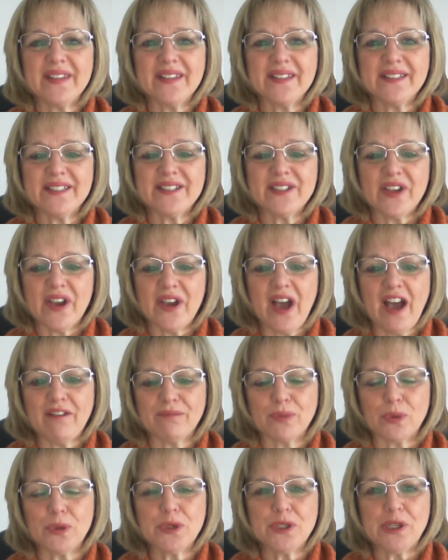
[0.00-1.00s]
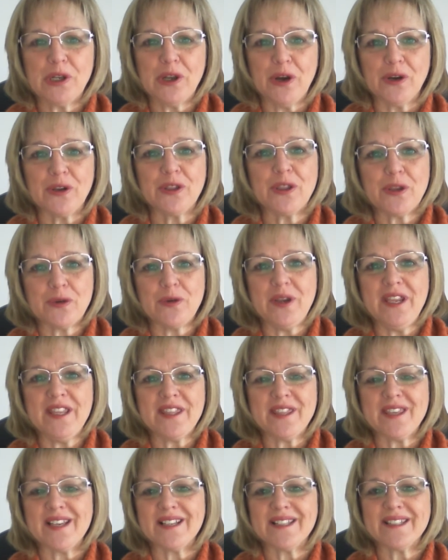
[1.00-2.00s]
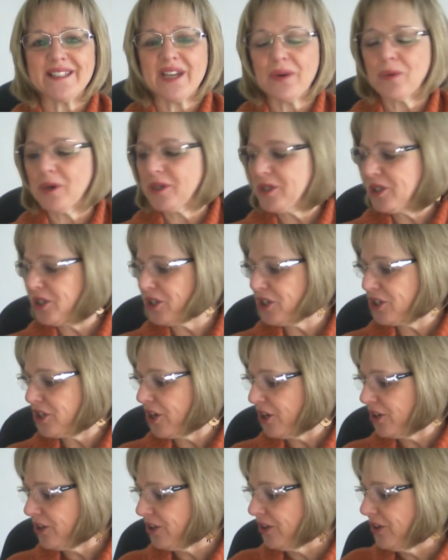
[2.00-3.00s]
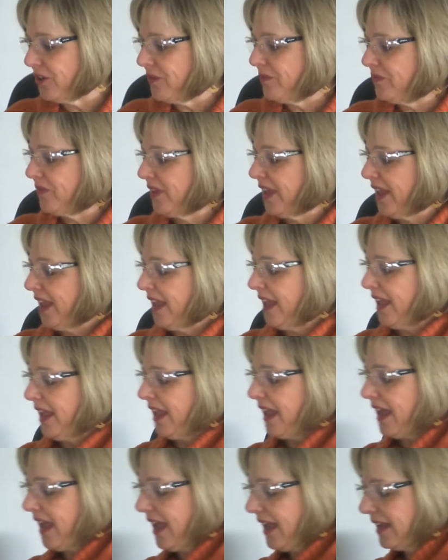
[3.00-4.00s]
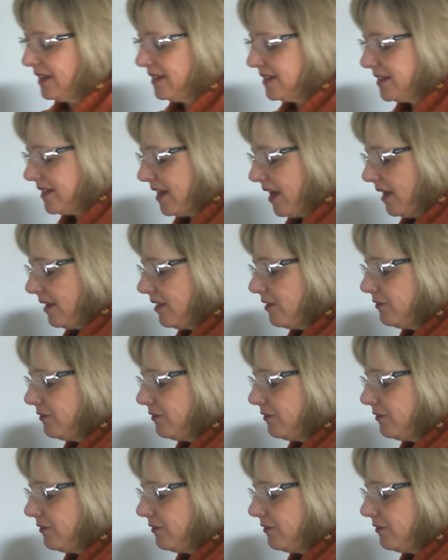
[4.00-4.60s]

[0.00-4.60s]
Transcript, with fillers: so I've brought along three things that I want to show you. And uh, the